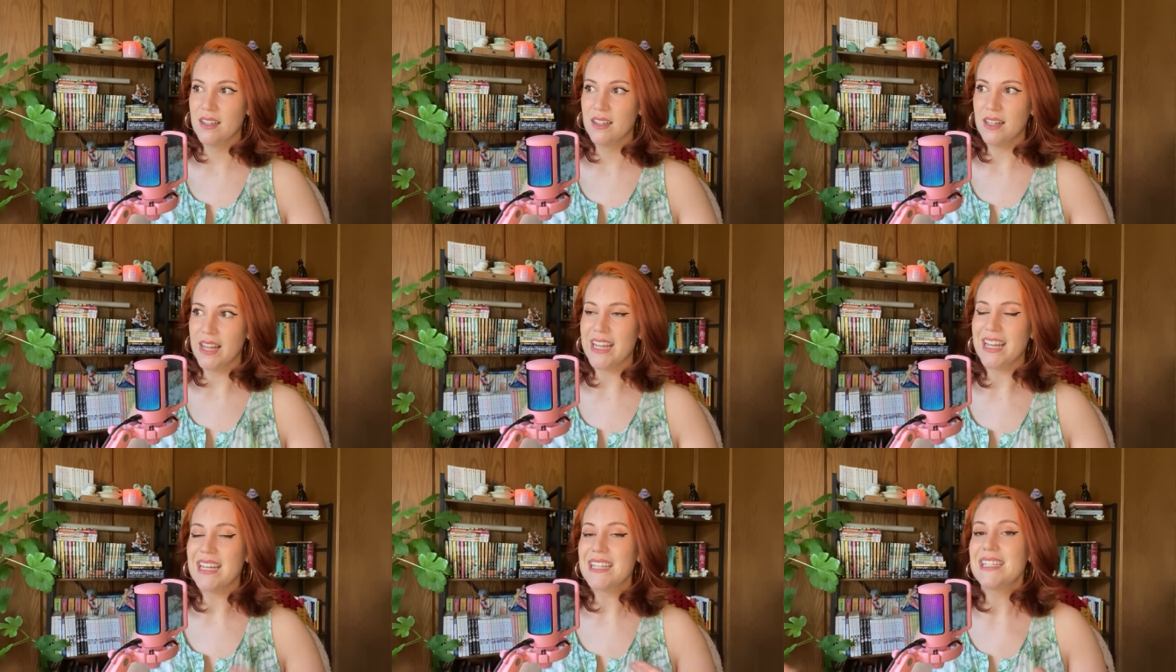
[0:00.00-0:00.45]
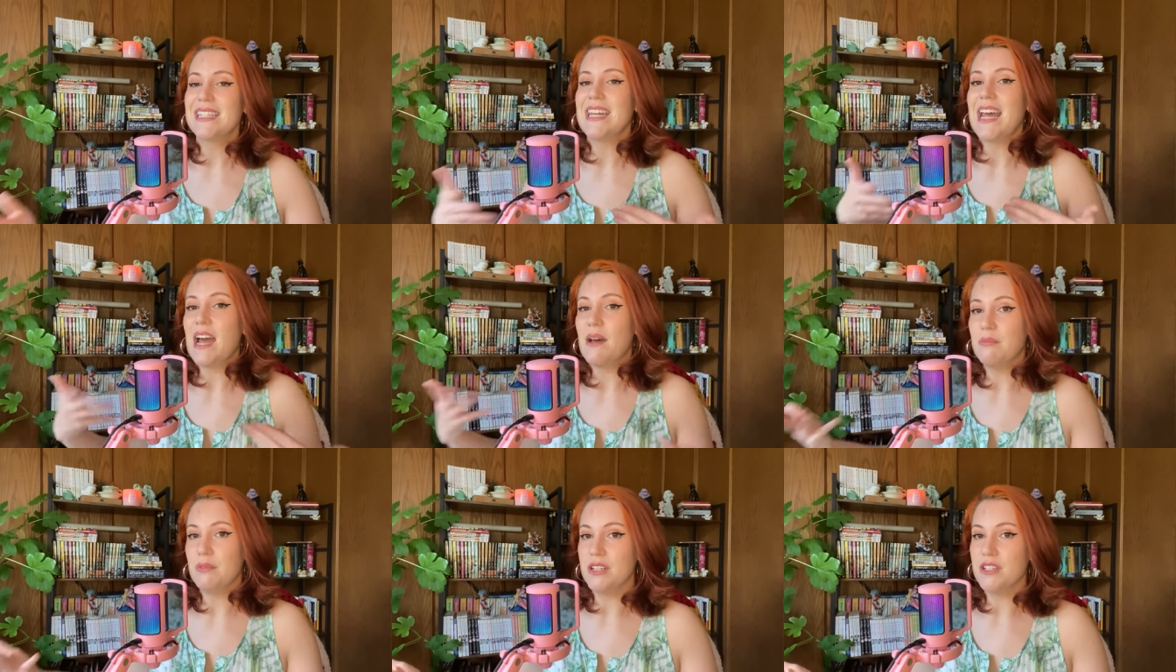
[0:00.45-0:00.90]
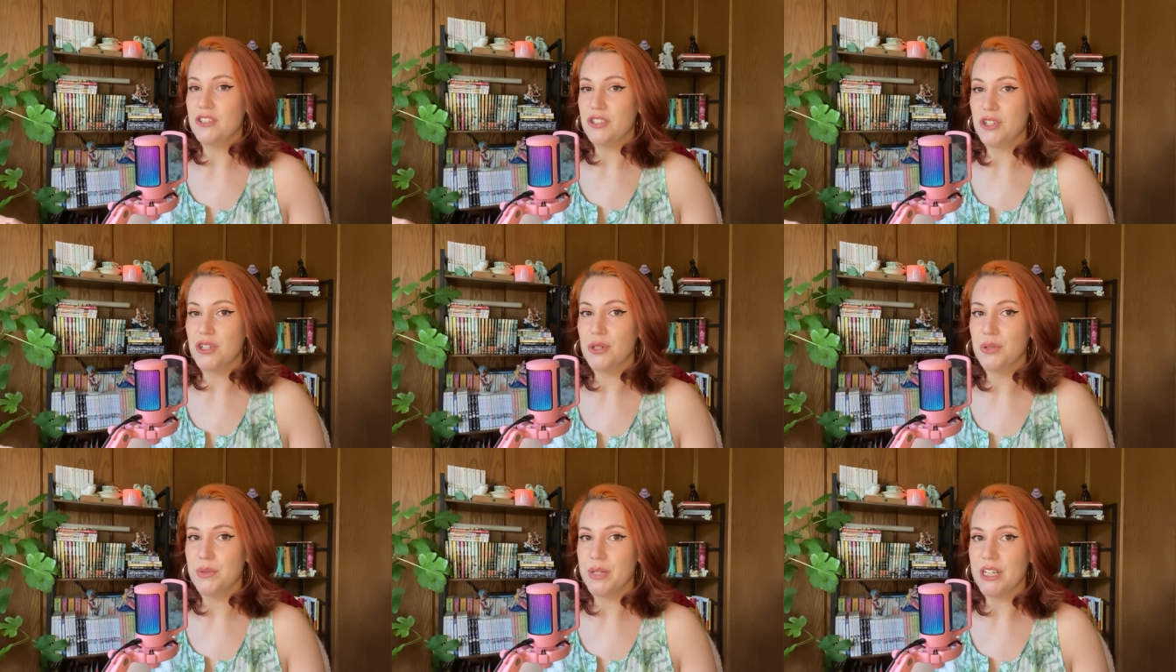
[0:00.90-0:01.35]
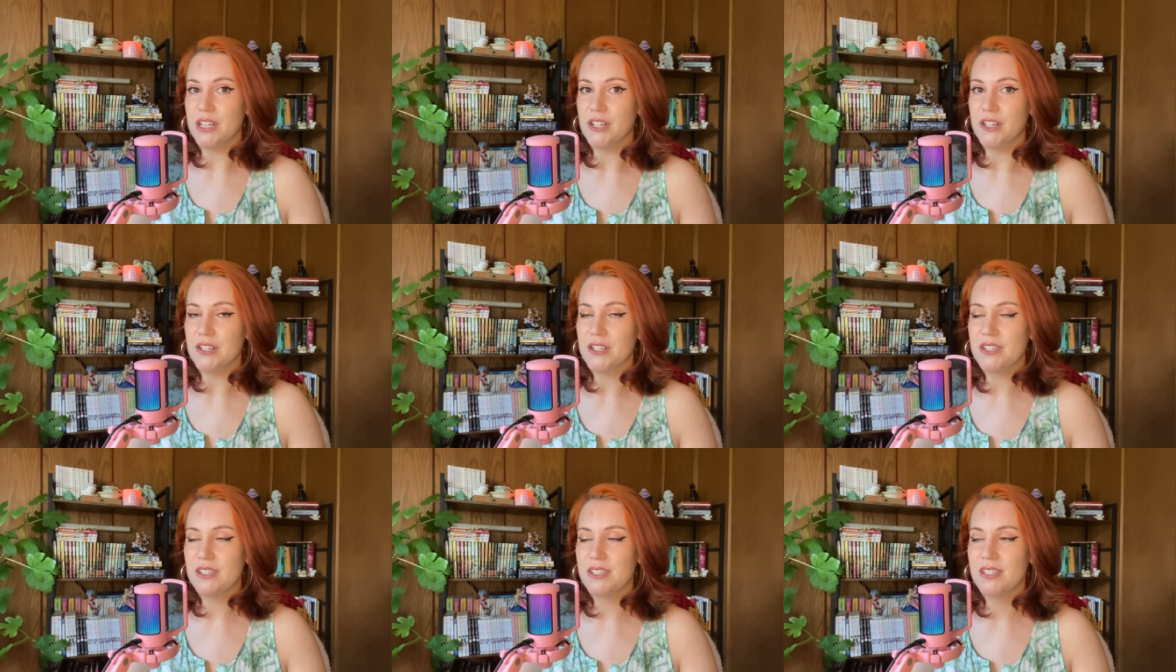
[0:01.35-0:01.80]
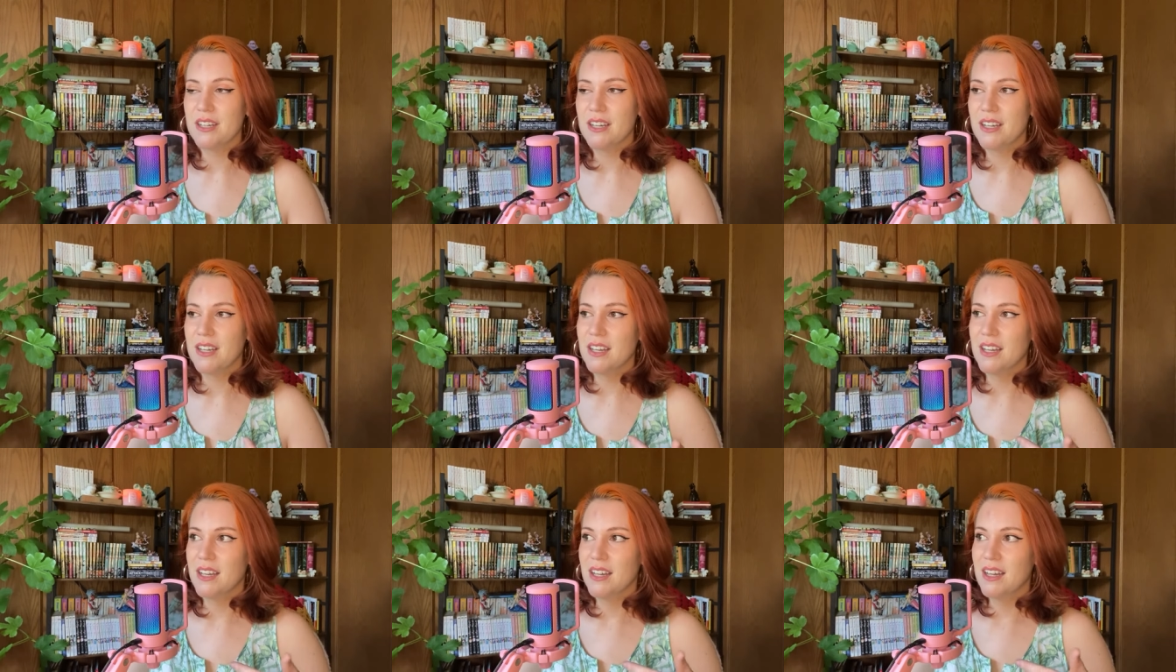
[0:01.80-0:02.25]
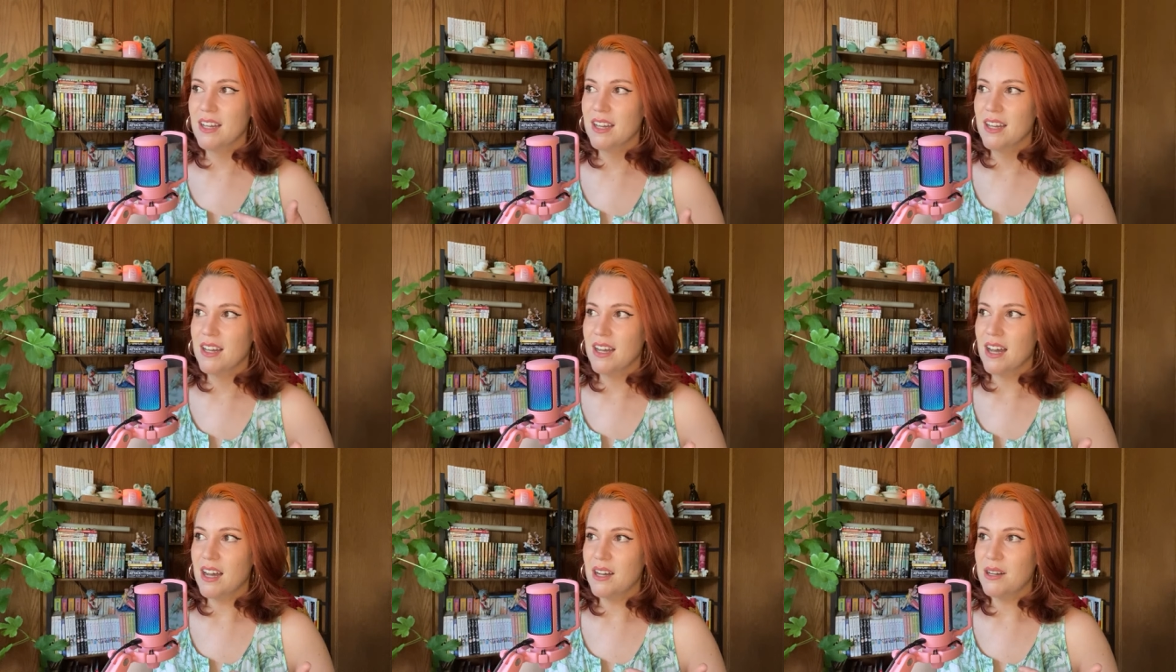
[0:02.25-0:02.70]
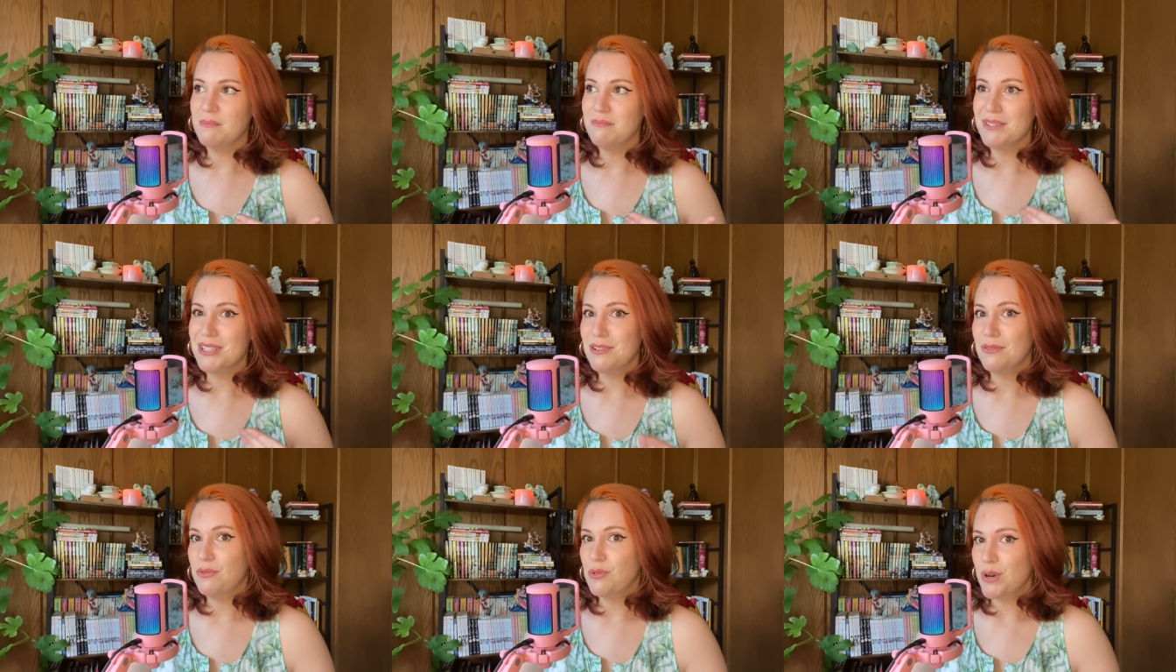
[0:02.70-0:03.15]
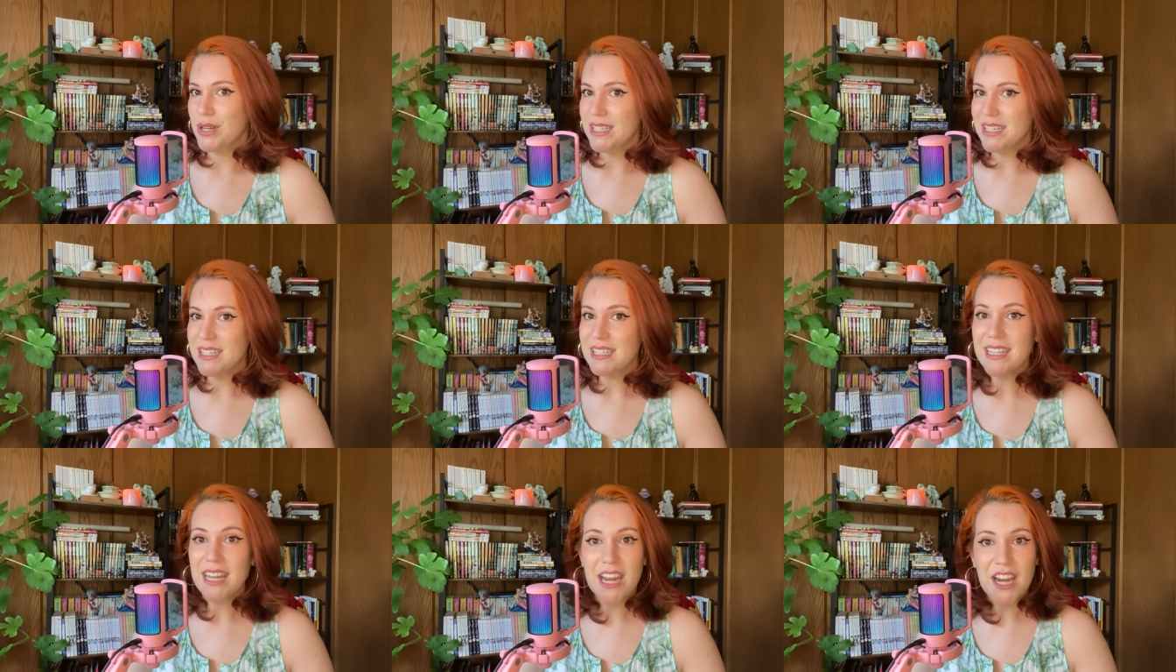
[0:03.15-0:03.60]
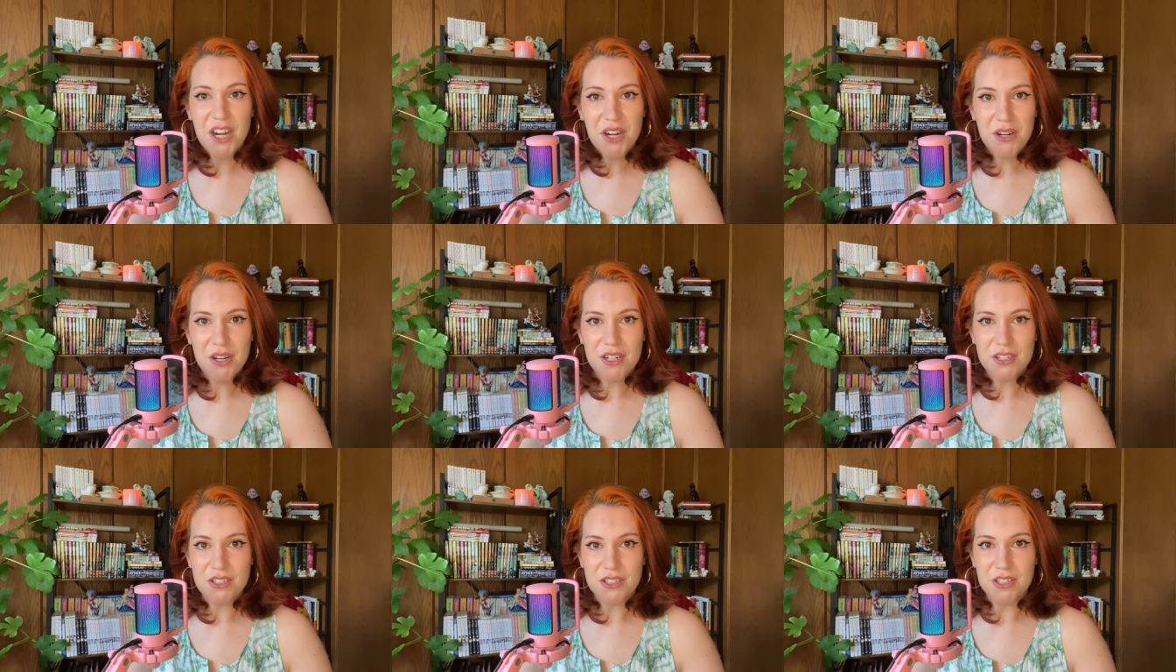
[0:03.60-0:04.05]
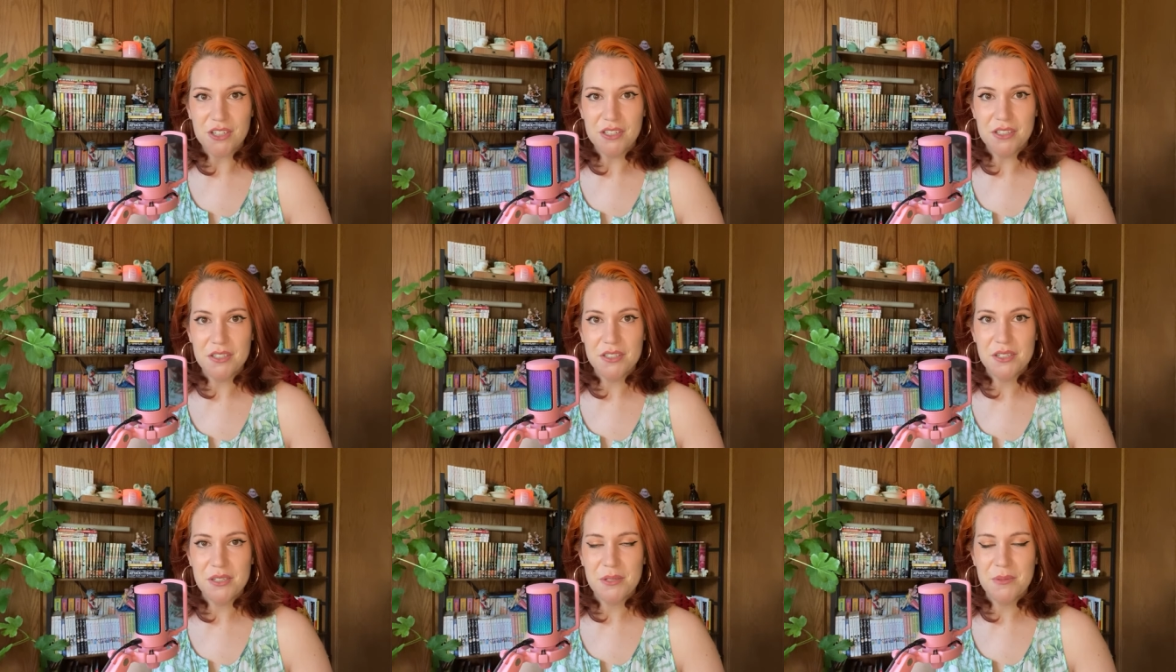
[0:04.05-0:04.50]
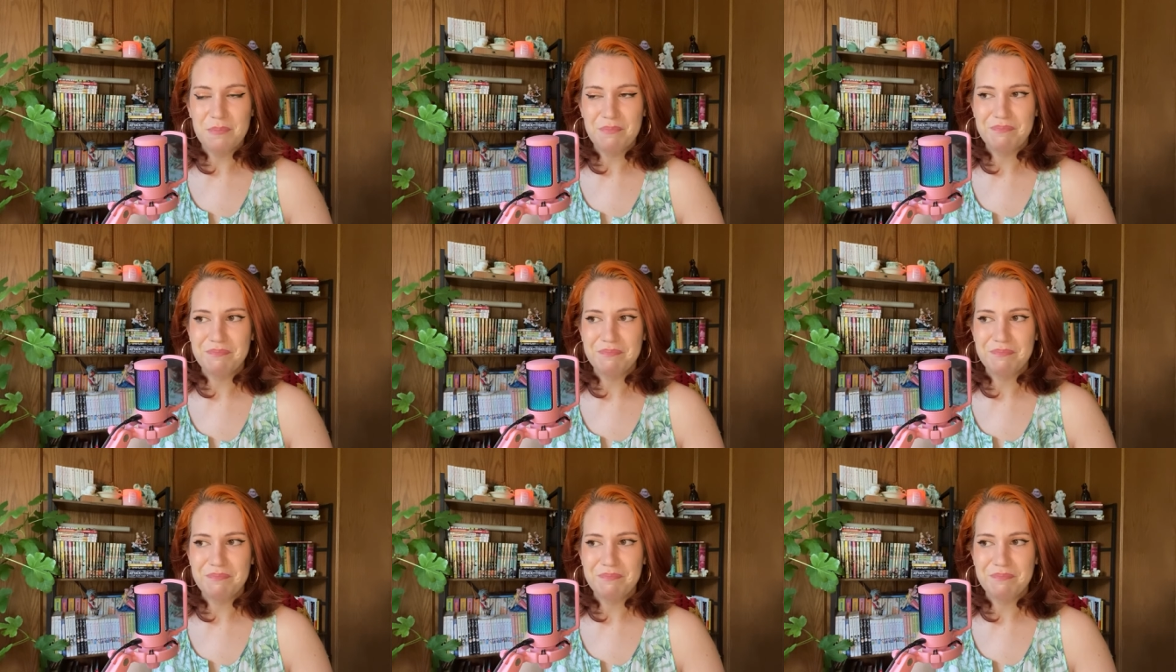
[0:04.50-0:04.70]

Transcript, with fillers: like established careers, um, to voice these characters.